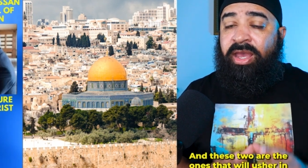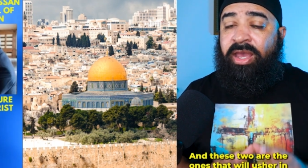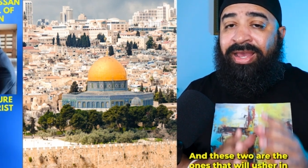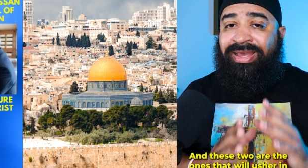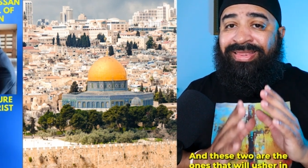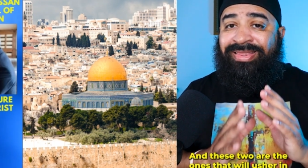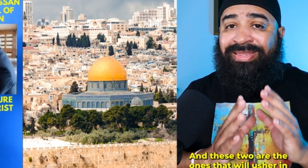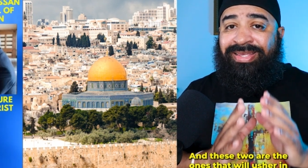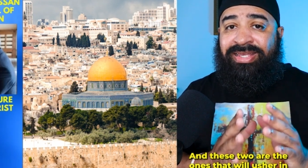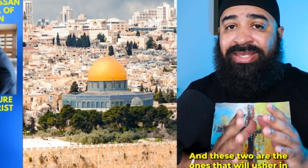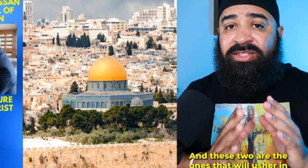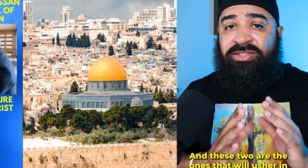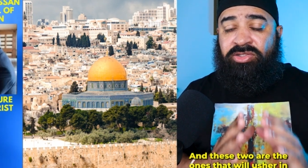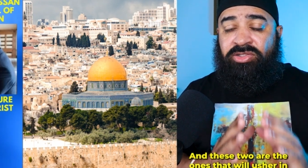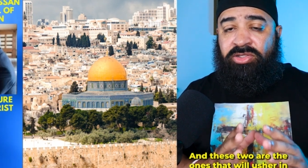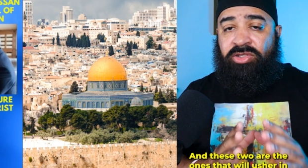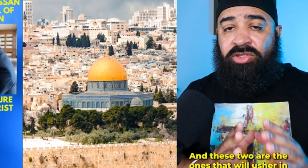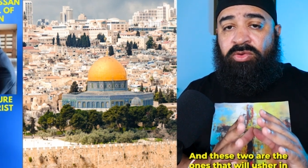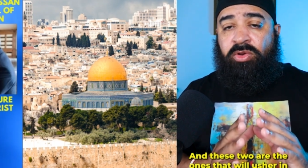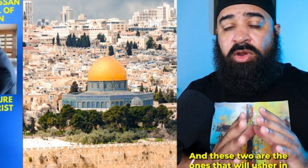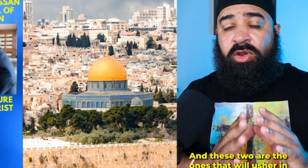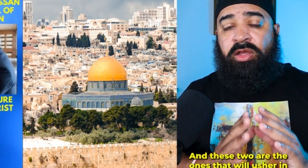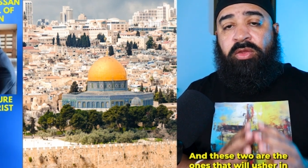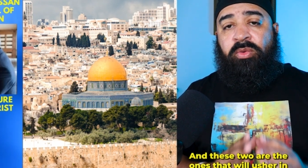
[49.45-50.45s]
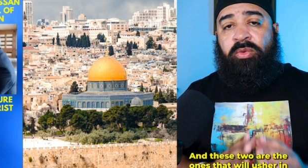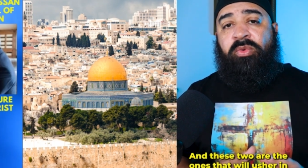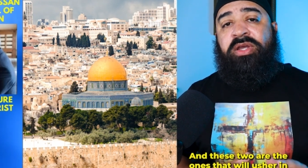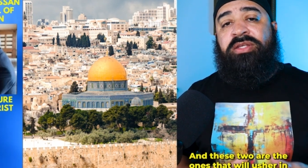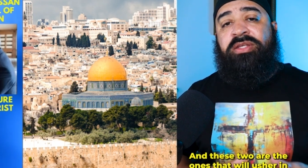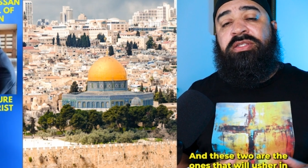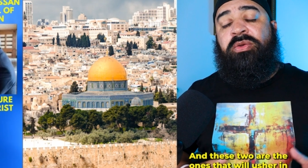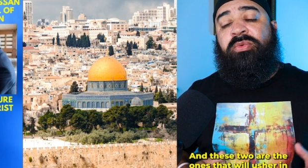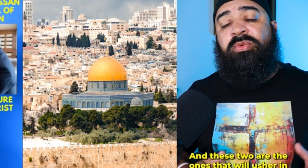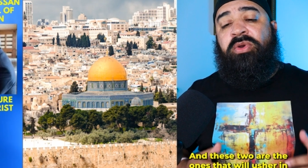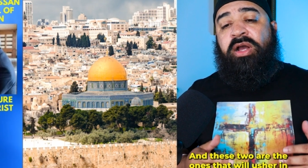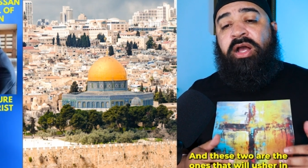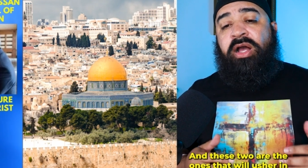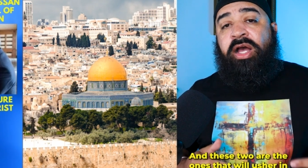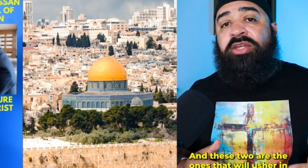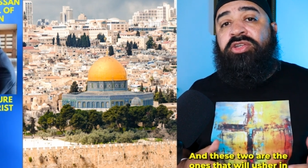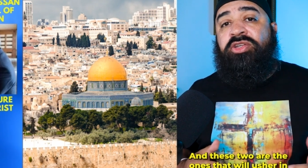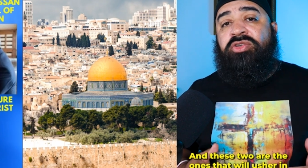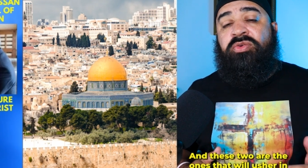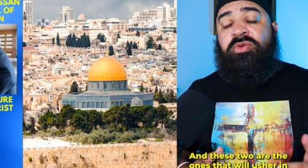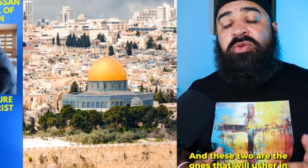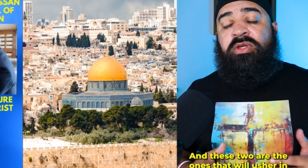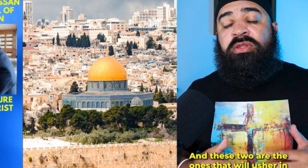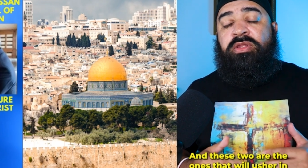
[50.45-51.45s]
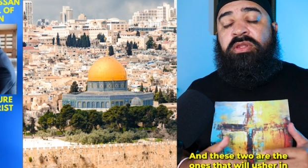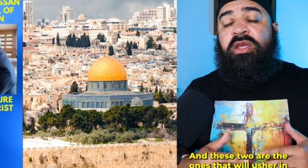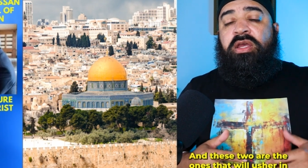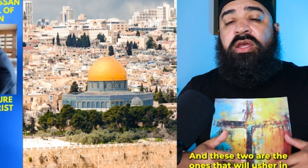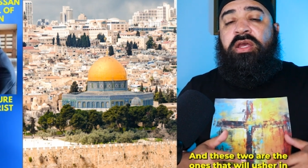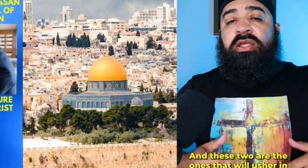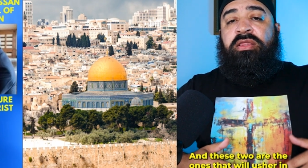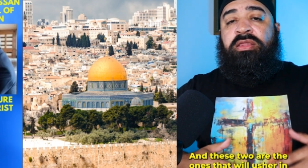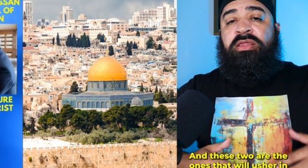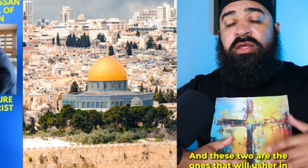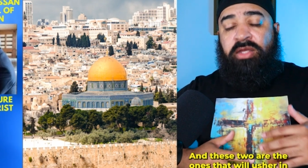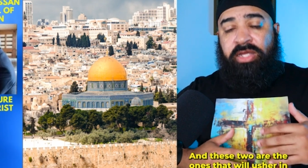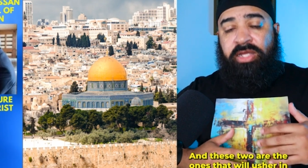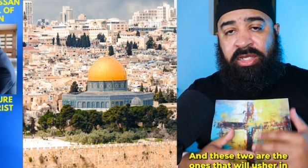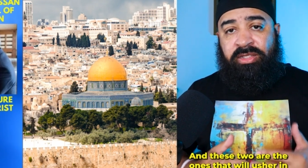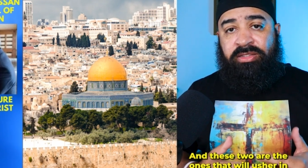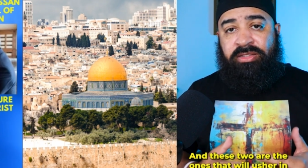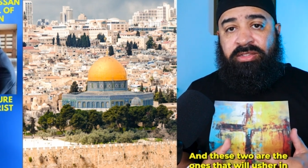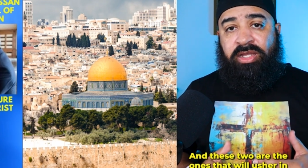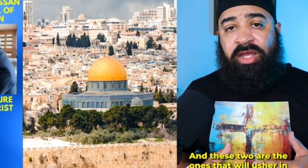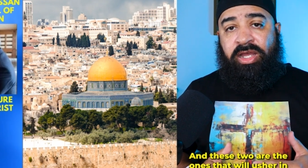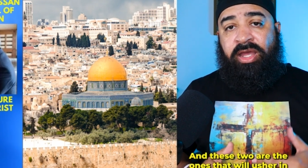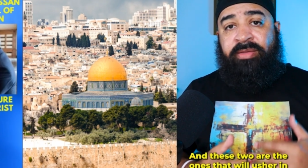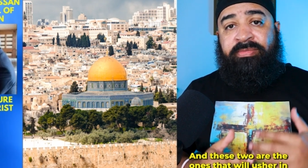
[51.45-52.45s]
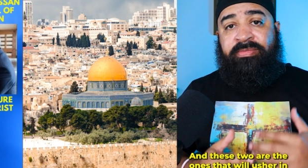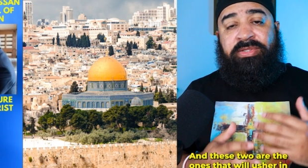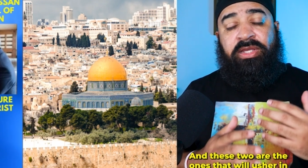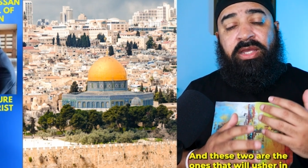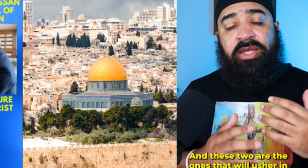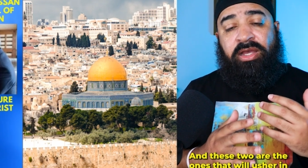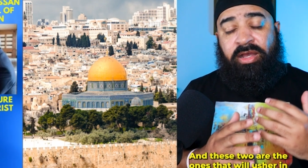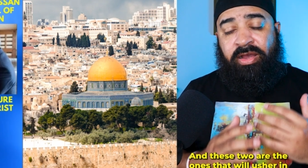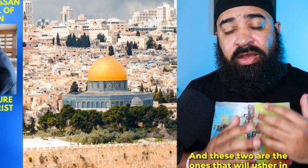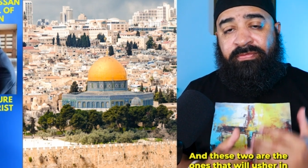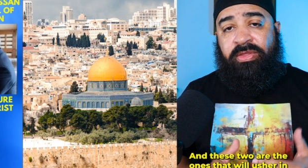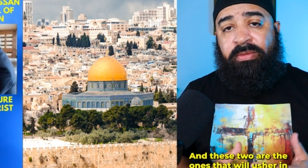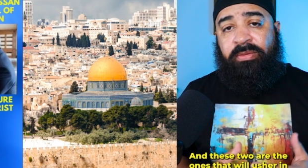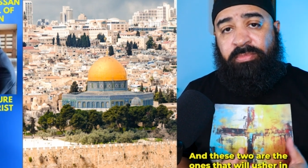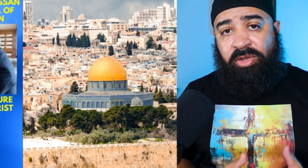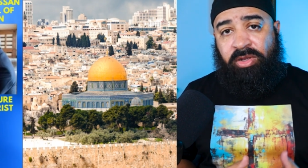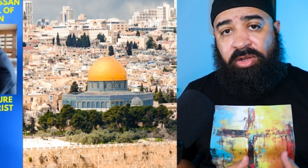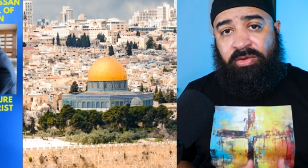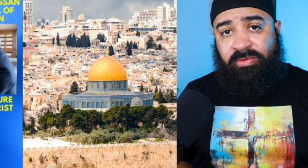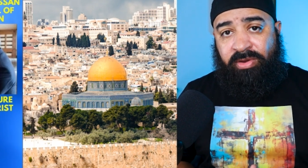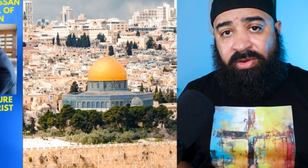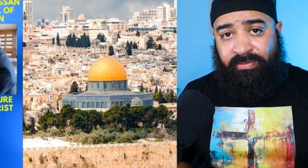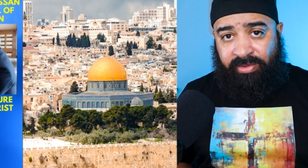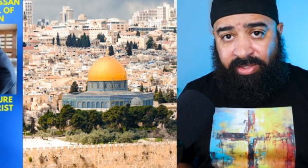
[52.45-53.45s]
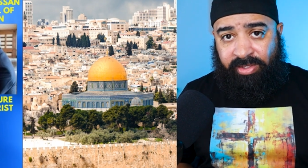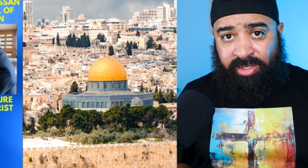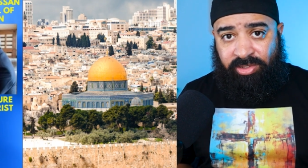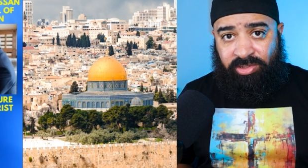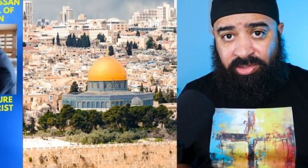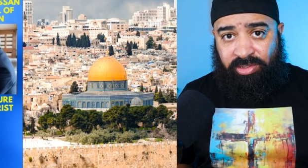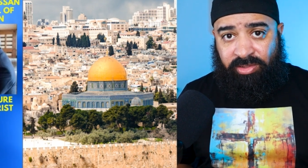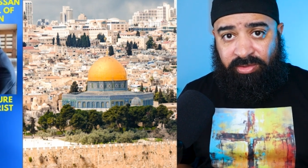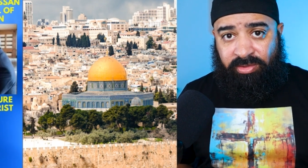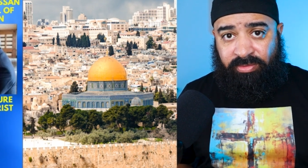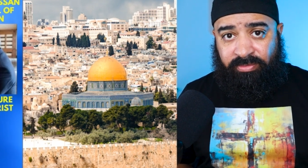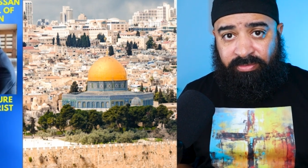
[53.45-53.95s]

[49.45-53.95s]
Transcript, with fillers: and these two are the ones that will usher in the end times of the Book of Revelation.